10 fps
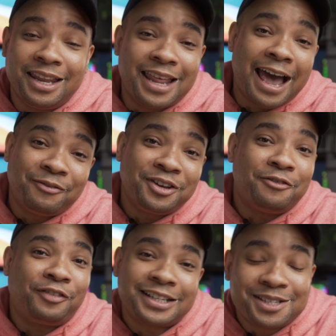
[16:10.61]
Having the
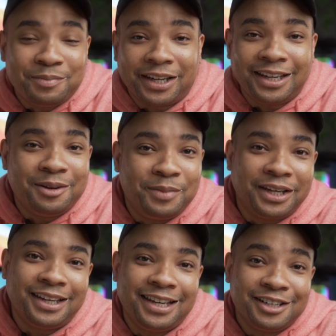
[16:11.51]
flexibility and
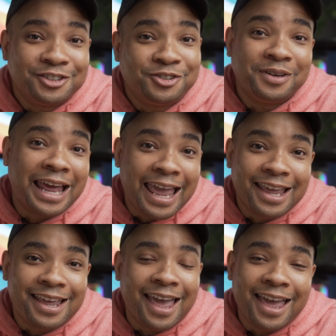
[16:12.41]
ability to shoot
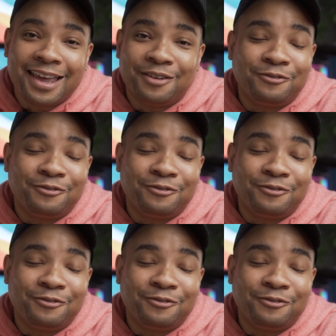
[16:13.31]
8K and